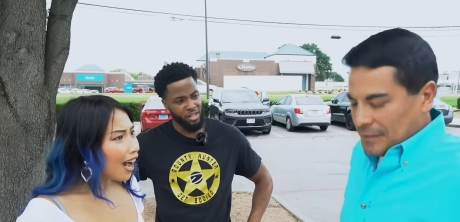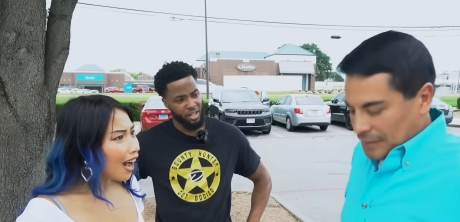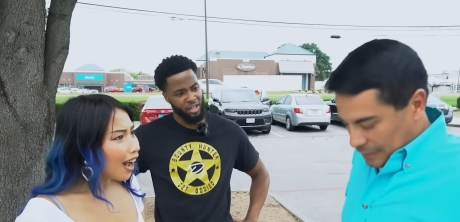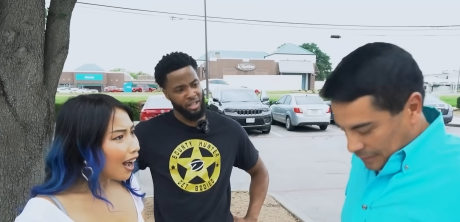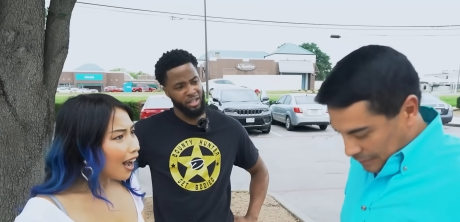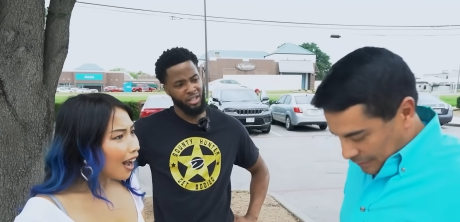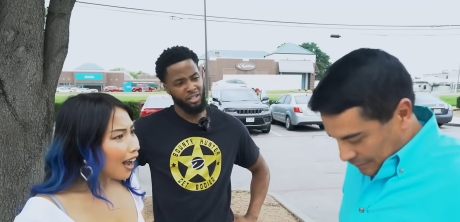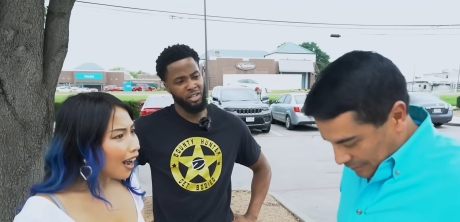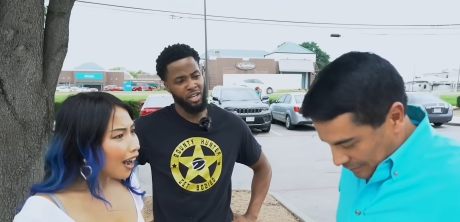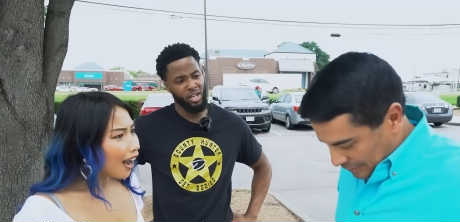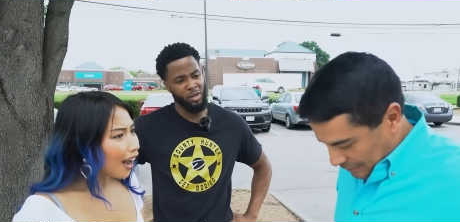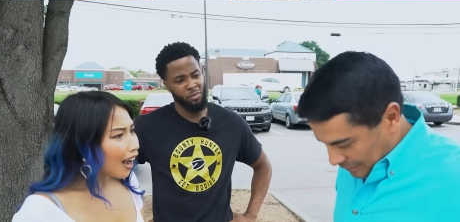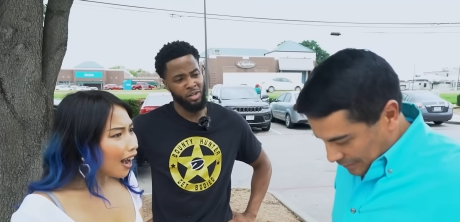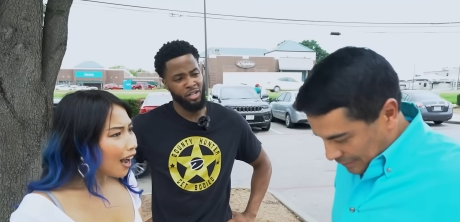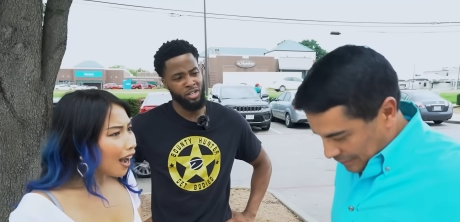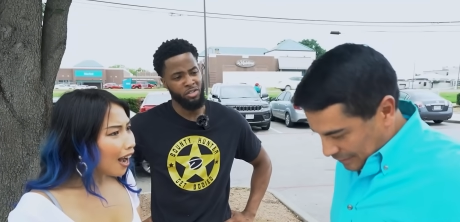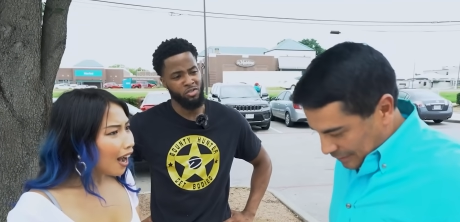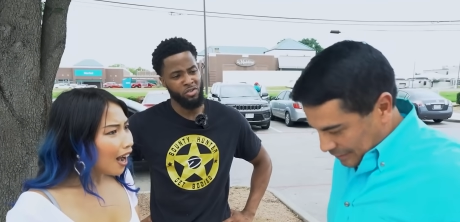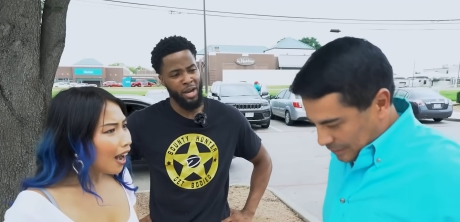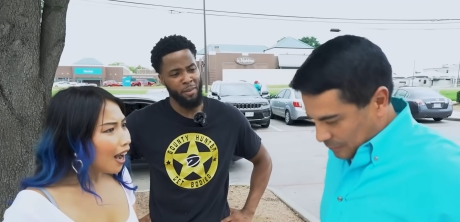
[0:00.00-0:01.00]
Speaker 1: the thing? You ain't
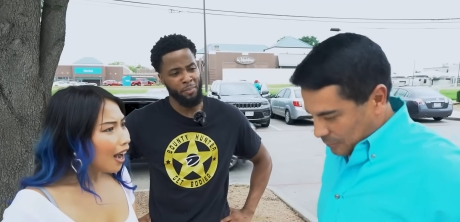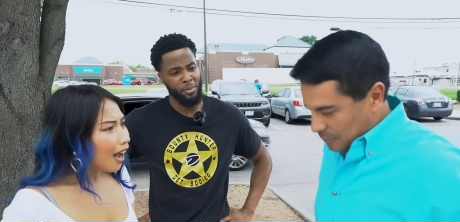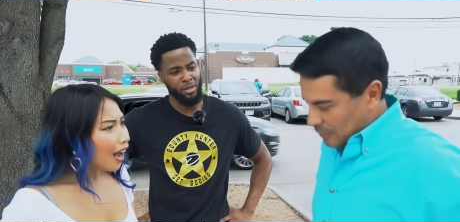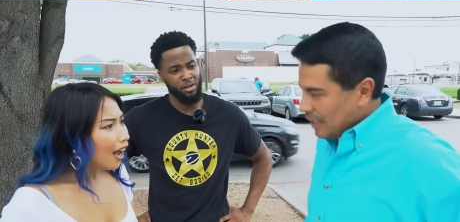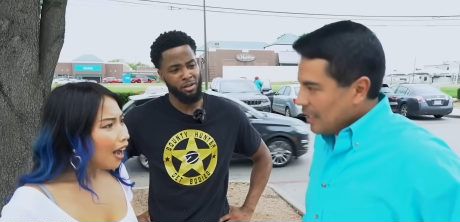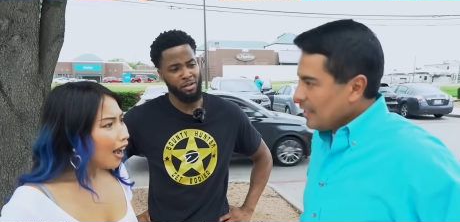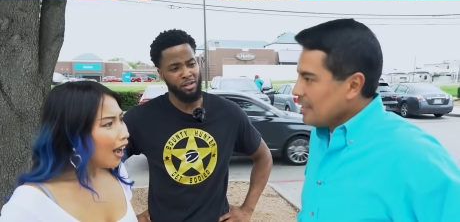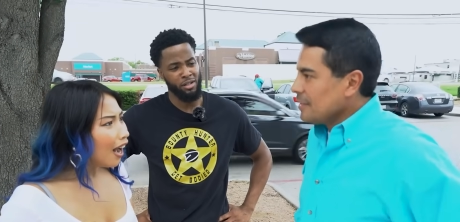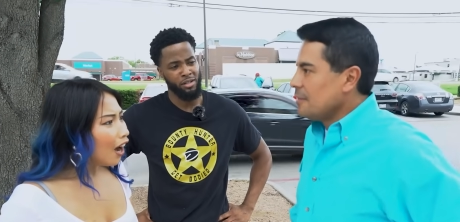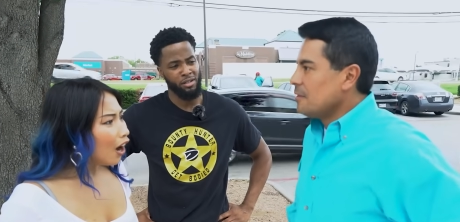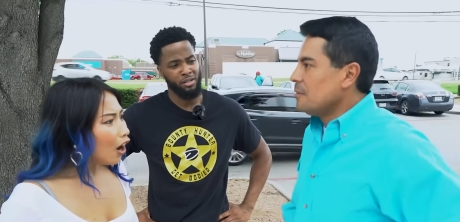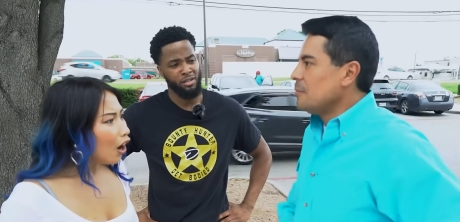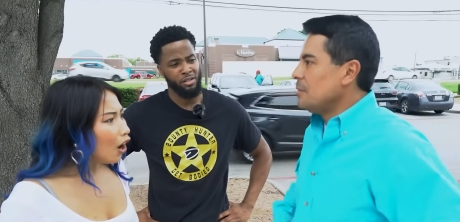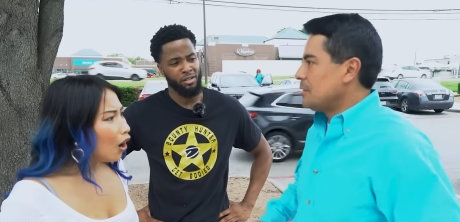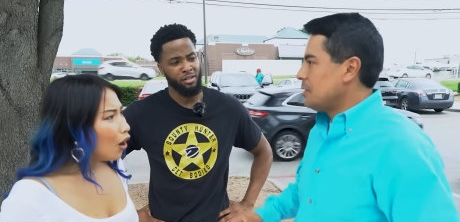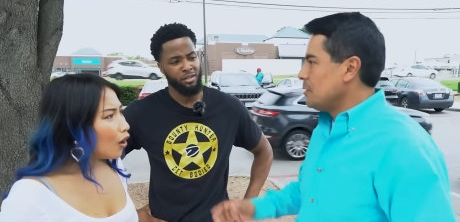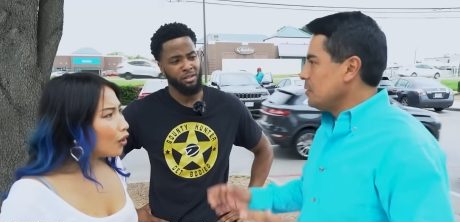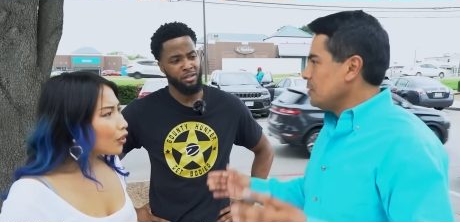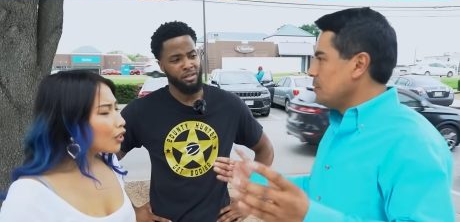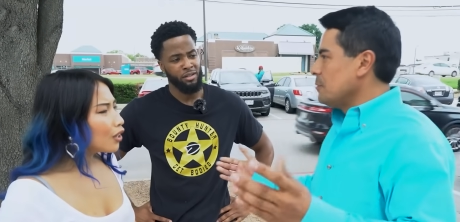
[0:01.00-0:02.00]
want to drop it we on her? a little
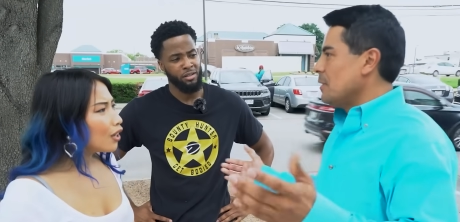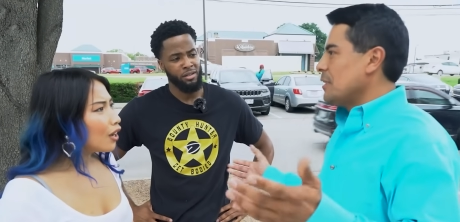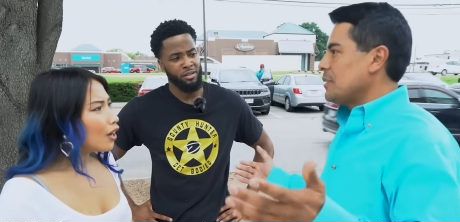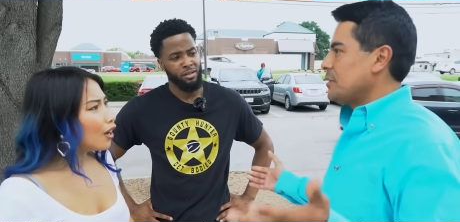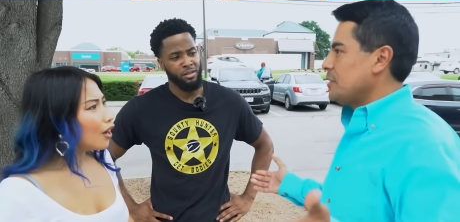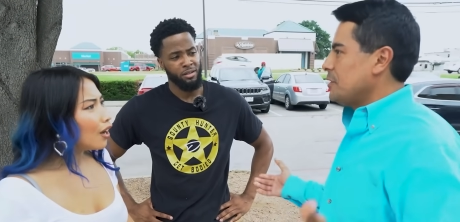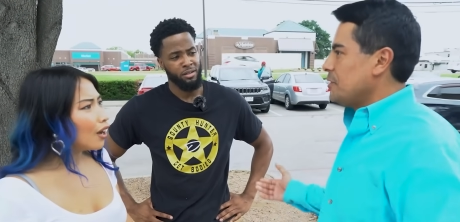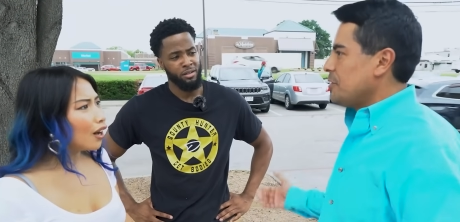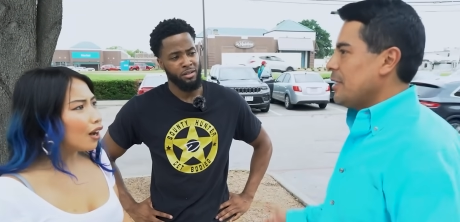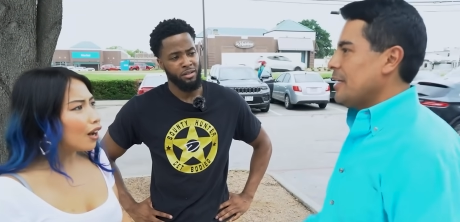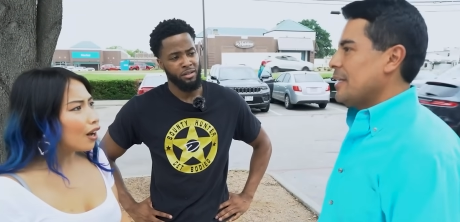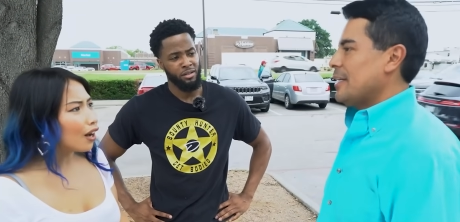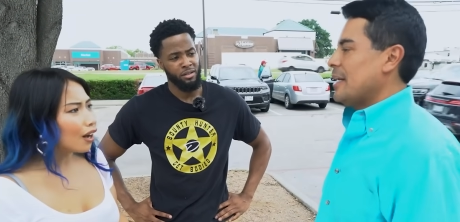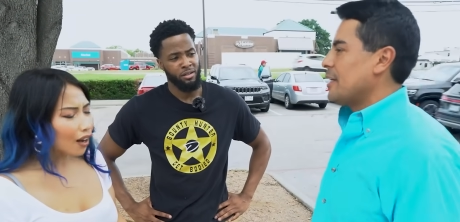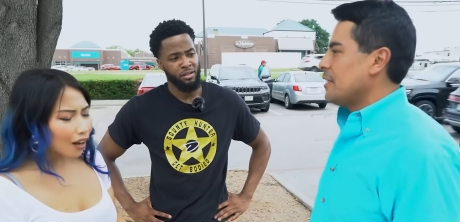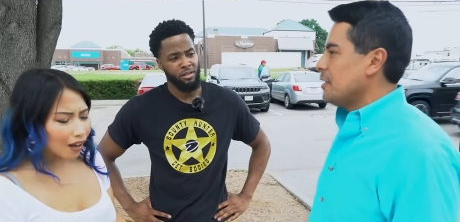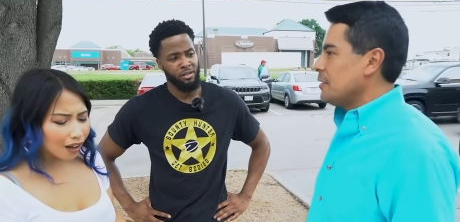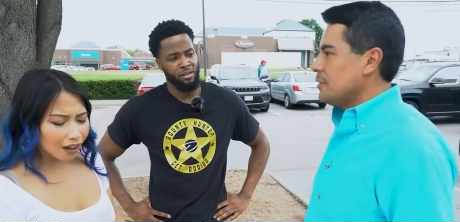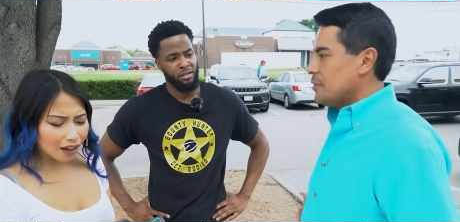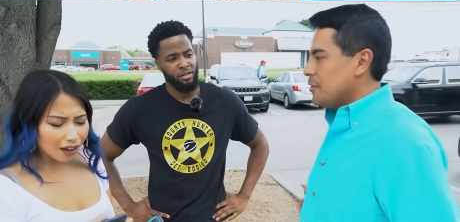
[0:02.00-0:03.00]
bit too much to drink, and I
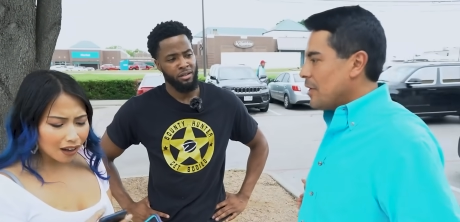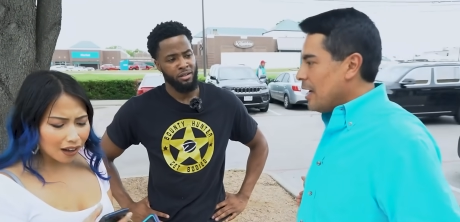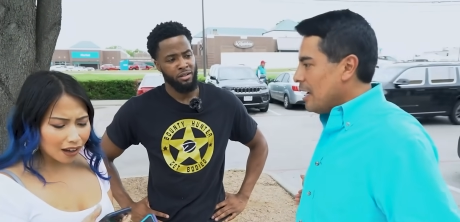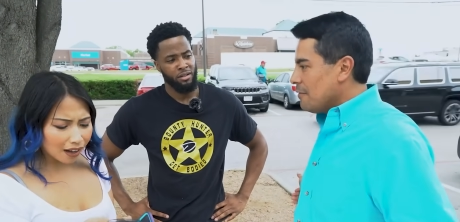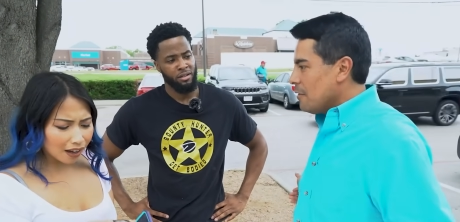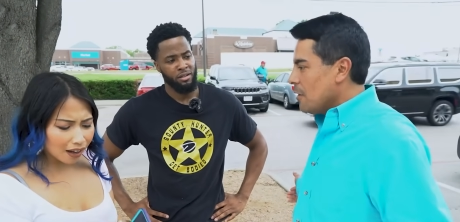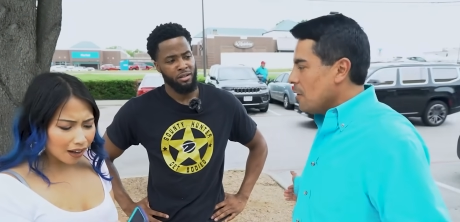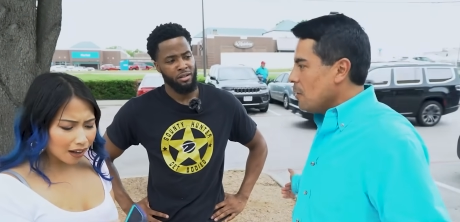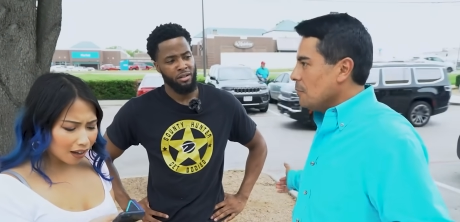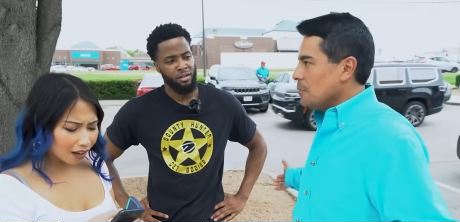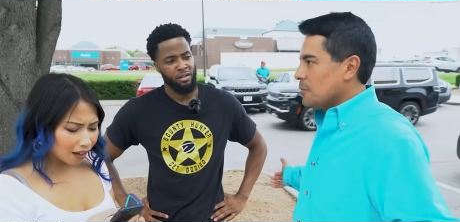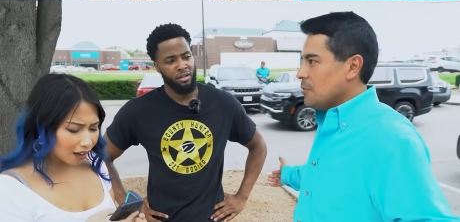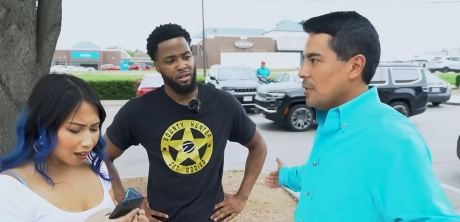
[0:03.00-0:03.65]
couldn't drive home,